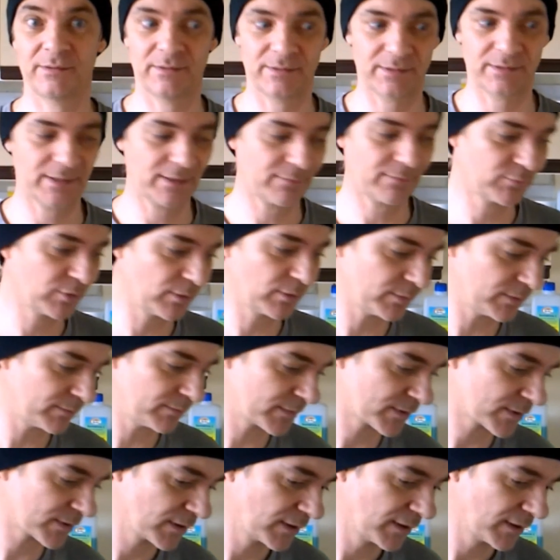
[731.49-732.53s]
then they're going to have
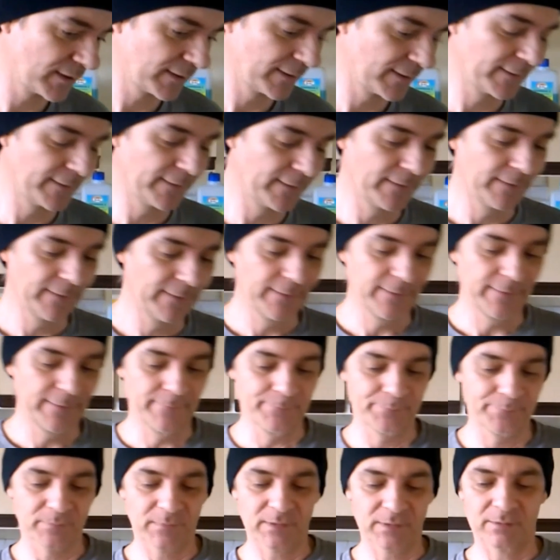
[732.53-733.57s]
problems
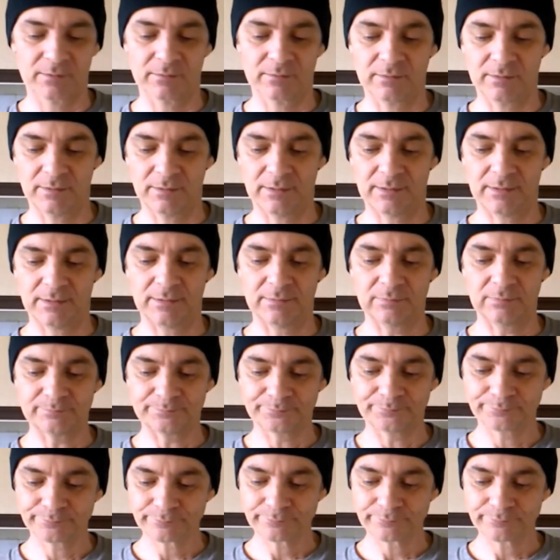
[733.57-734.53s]
uh,